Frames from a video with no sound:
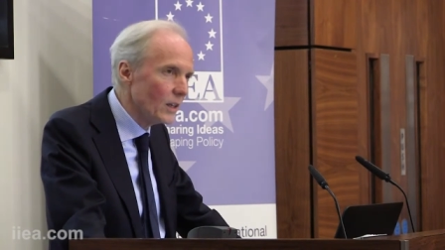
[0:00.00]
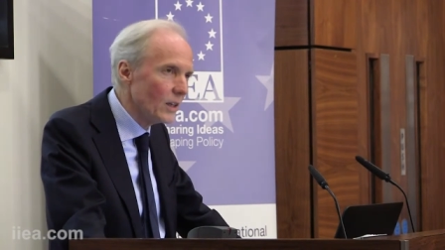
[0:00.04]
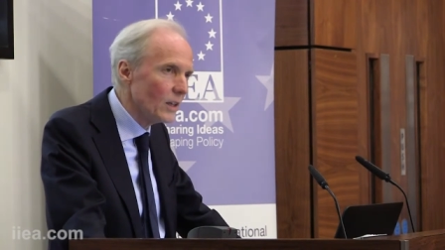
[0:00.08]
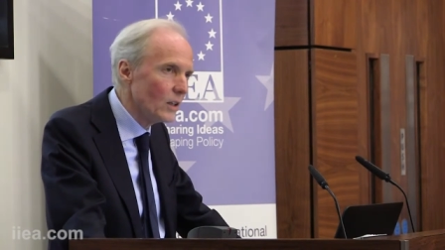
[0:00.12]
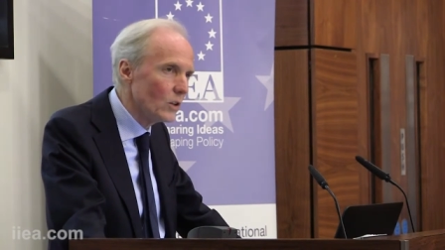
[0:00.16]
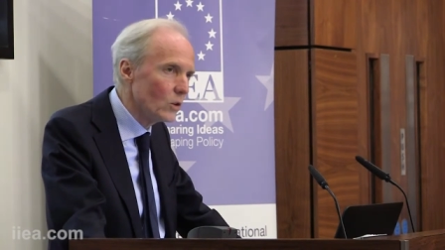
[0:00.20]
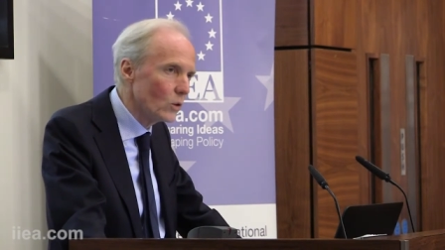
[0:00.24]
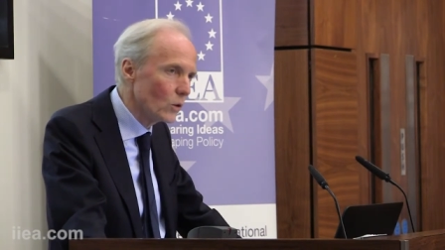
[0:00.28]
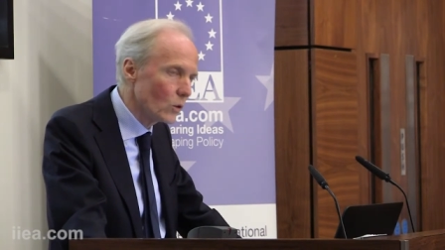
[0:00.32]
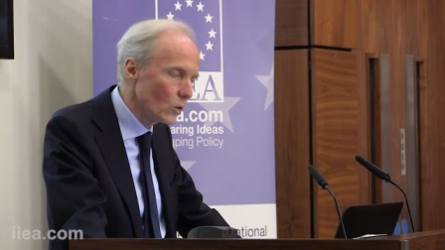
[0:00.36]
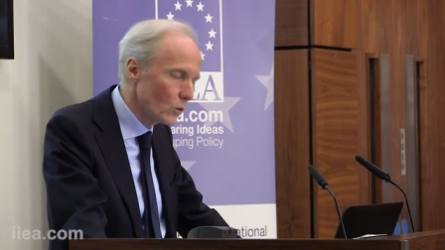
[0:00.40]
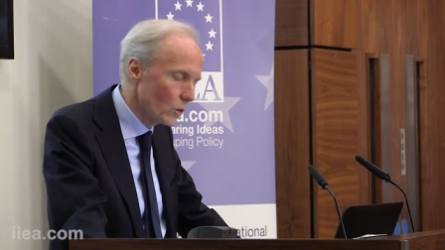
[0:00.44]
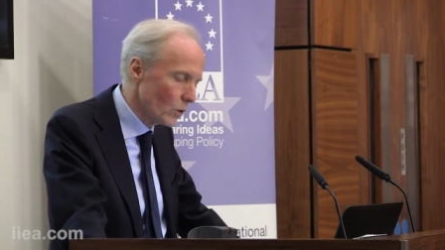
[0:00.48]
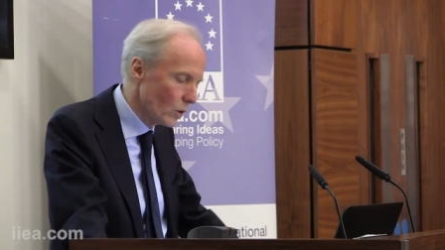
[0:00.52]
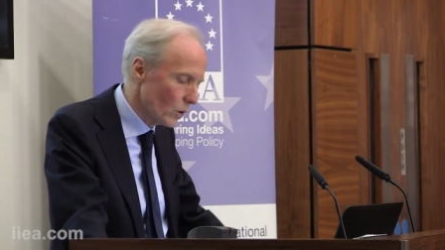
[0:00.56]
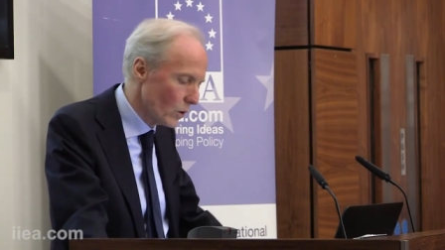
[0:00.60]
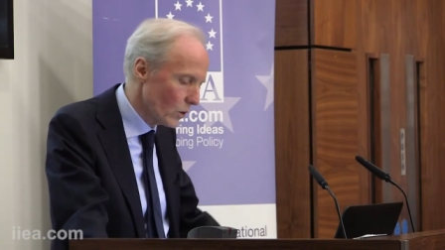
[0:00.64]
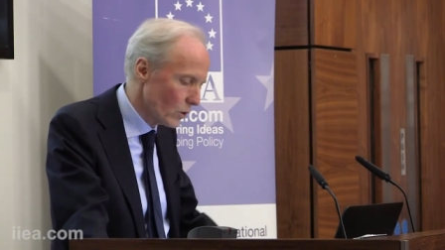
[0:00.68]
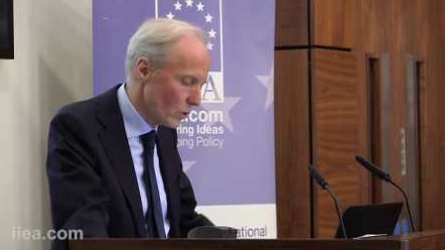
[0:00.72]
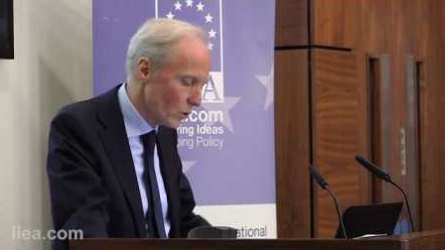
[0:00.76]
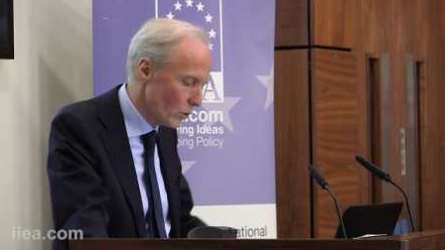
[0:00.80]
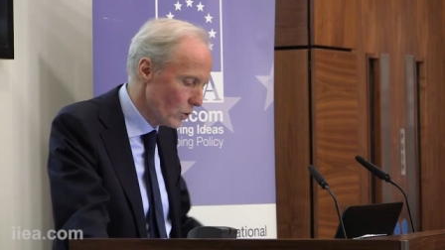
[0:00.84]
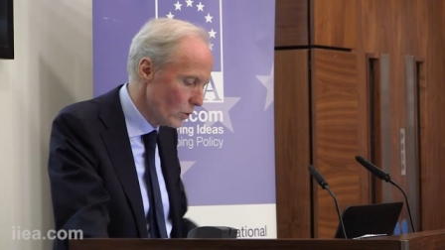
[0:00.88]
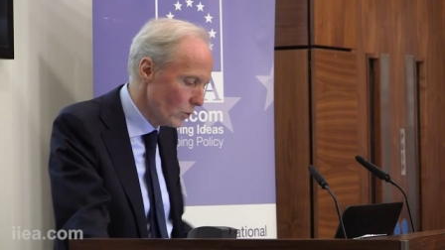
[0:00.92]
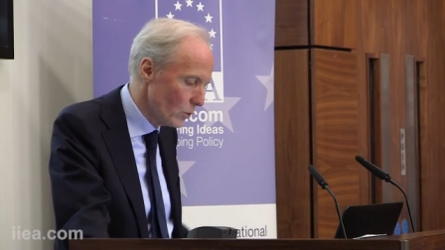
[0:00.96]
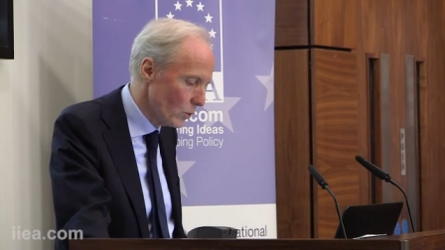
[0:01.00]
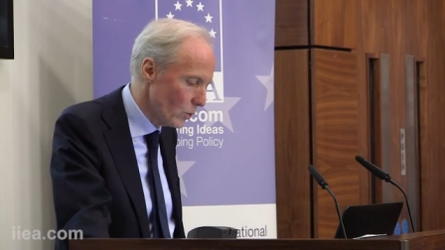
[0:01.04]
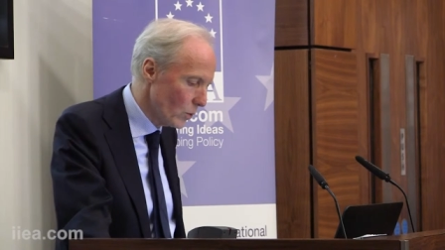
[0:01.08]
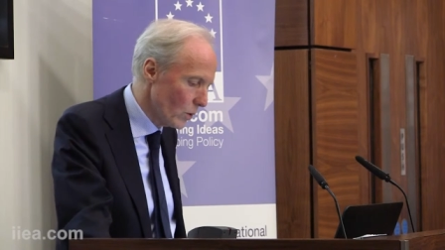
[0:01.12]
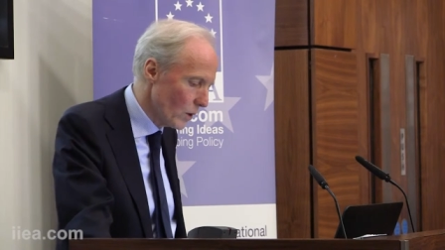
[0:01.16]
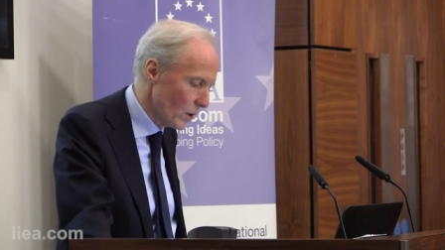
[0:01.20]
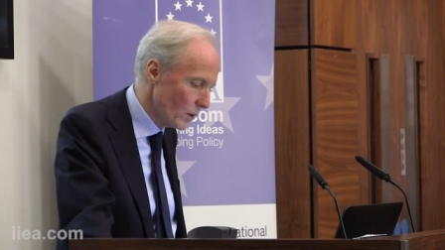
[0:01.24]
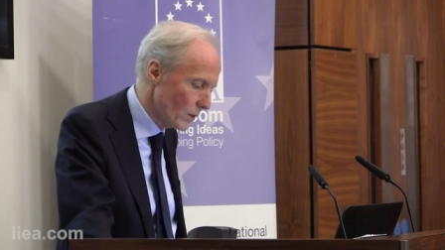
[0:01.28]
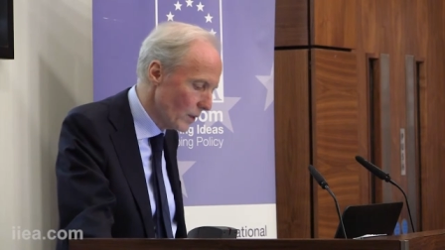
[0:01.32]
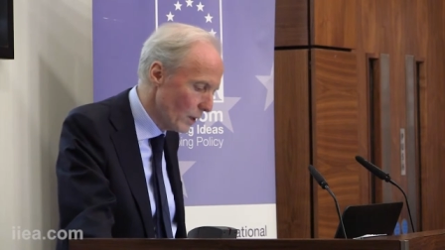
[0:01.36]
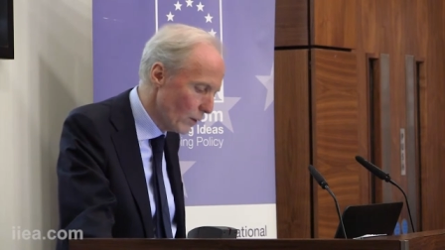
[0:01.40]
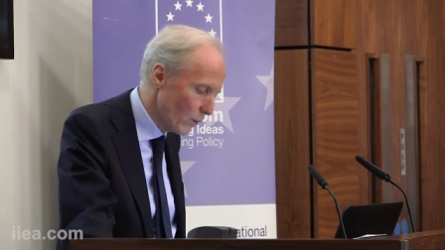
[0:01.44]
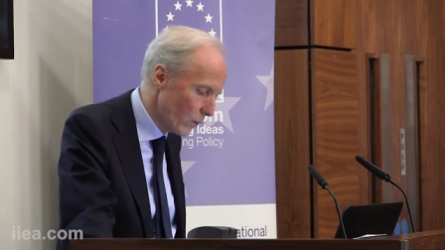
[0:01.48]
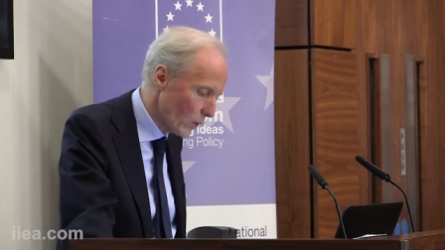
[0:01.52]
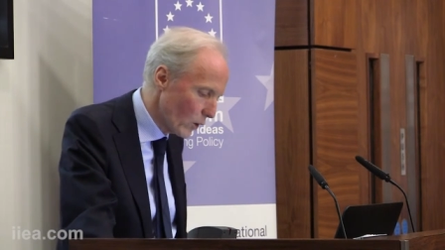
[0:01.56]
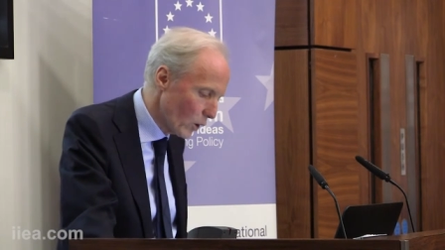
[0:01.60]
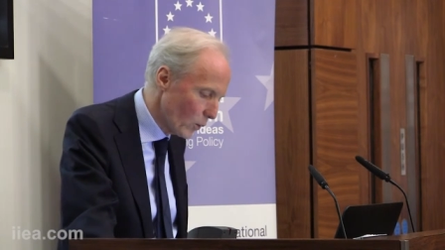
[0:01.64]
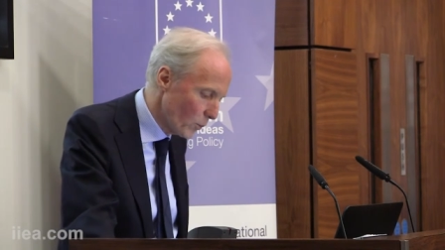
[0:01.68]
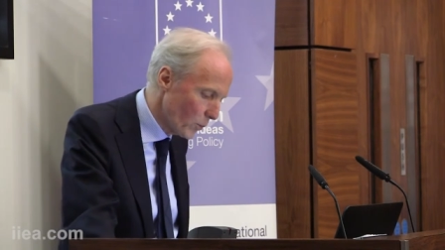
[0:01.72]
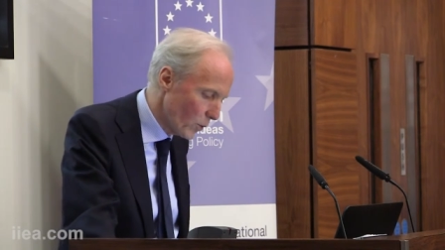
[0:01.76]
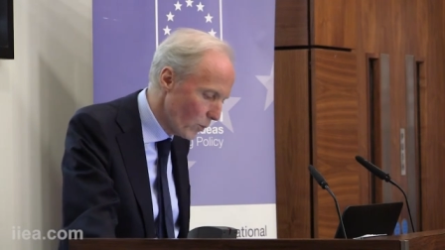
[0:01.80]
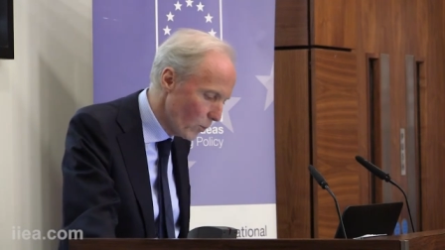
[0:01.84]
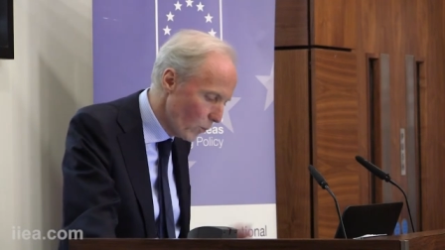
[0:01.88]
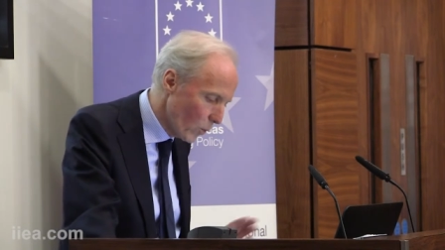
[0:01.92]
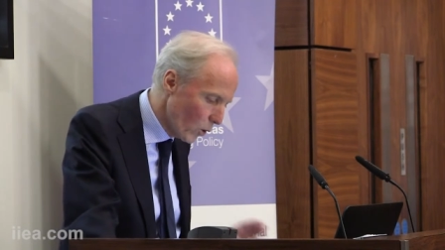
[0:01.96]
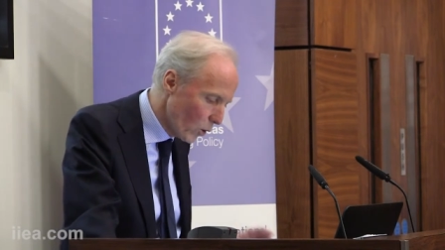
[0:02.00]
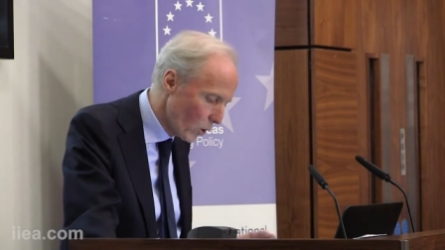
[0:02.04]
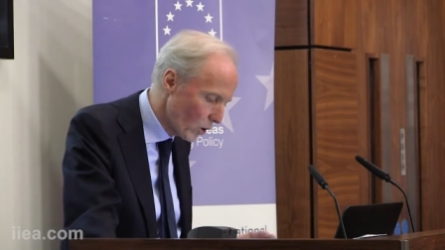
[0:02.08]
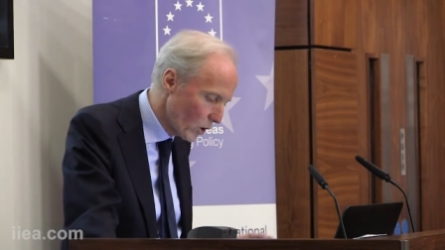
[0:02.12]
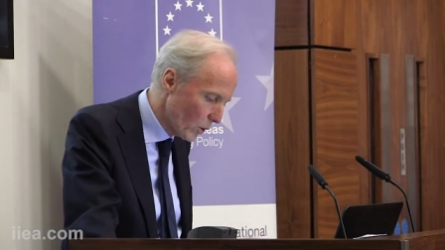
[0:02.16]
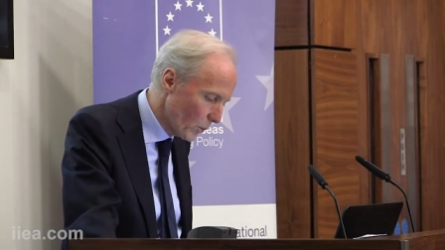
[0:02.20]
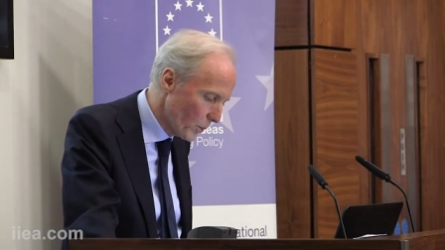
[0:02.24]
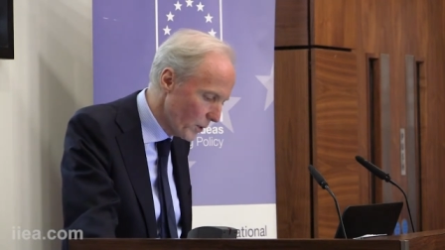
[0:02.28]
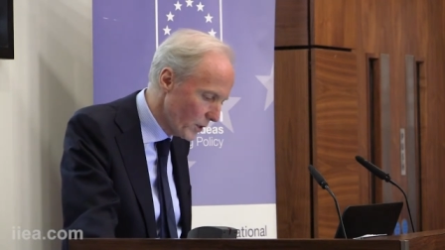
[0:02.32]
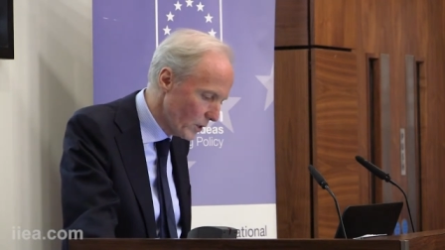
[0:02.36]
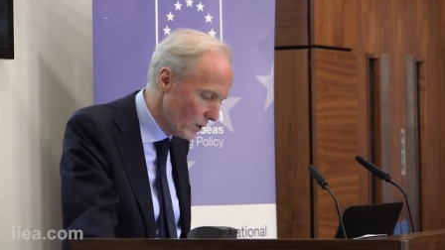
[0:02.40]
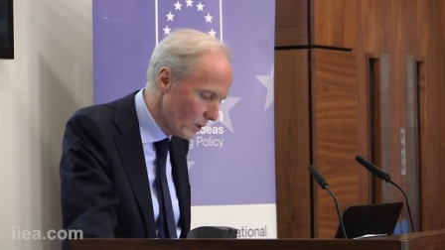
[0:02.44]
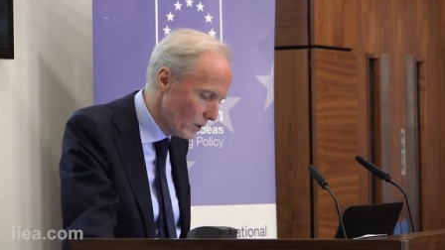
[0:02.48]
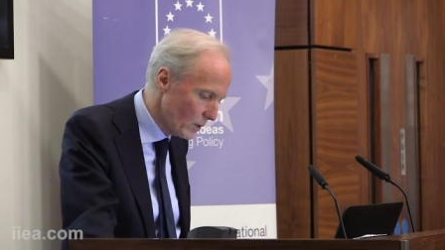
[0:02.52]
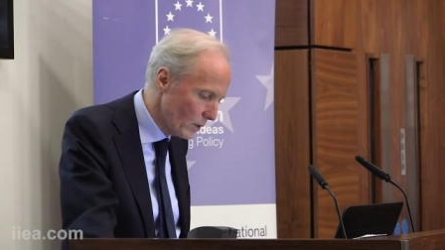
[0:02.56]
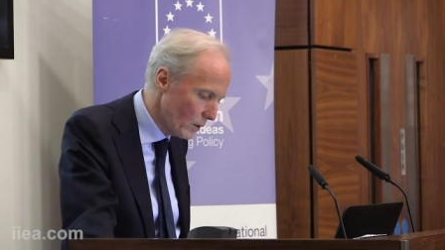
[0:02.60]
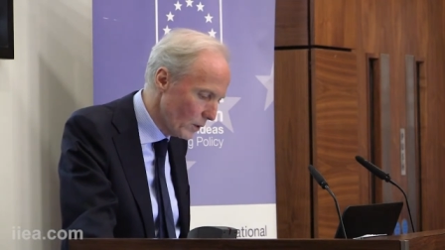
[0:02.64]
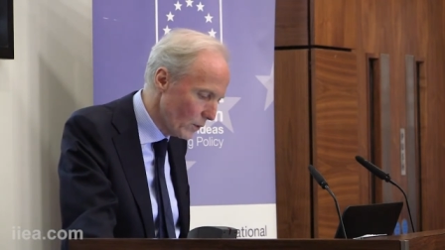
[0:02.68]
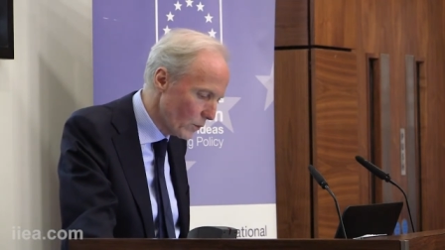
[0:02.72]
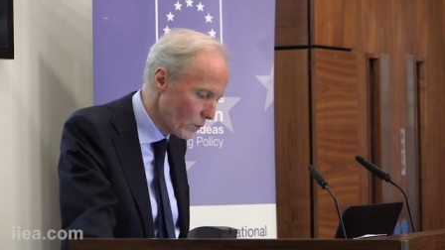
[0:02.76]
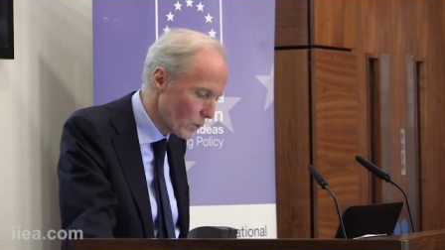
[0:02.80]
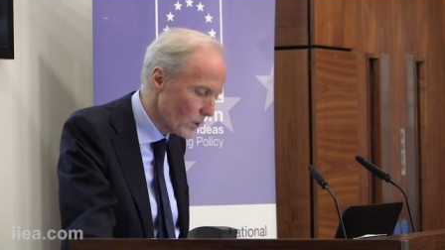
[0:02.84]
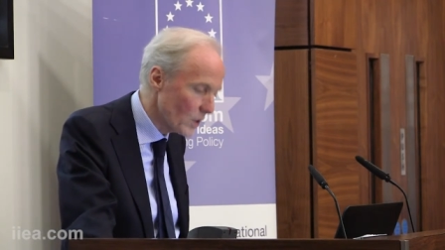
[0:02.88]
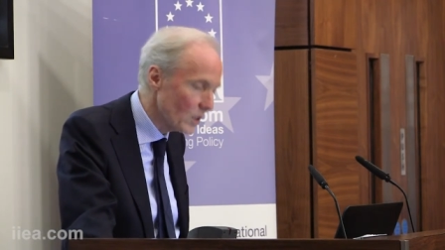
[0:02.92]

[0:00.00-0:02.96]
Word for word: in order to uh, develop a more competitive,